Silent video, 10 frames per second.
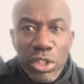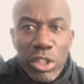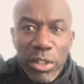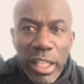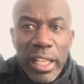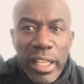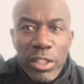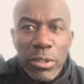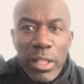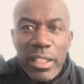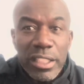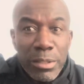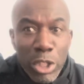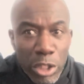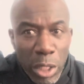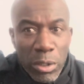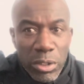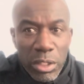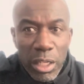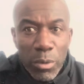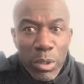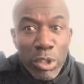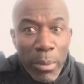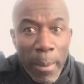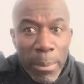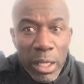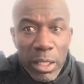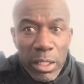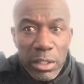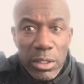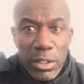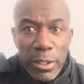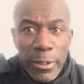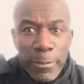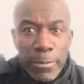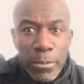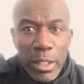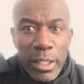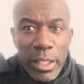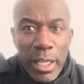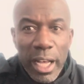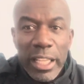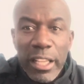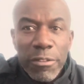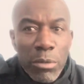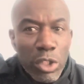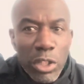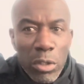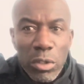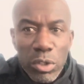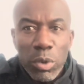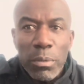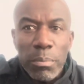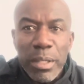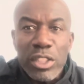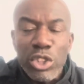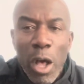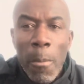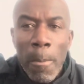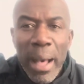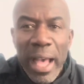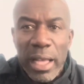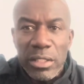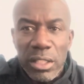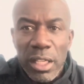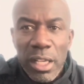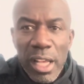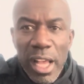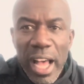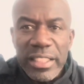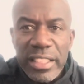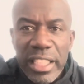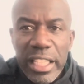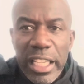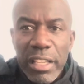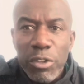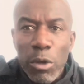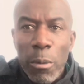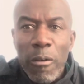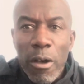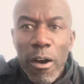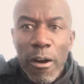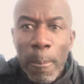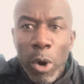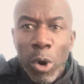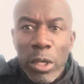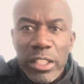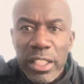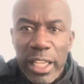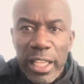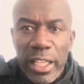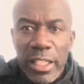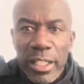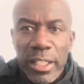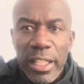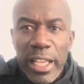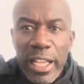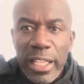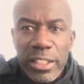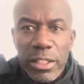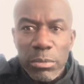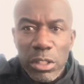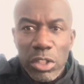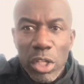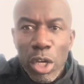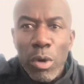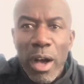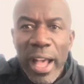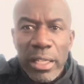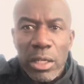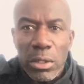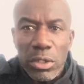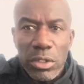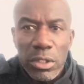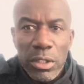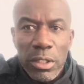Do you think they're going to do that? This is McDonald's, we're talking about burgers. And even McDonald's wouldn't be so mad as to leave you poisoning their customers who are adults.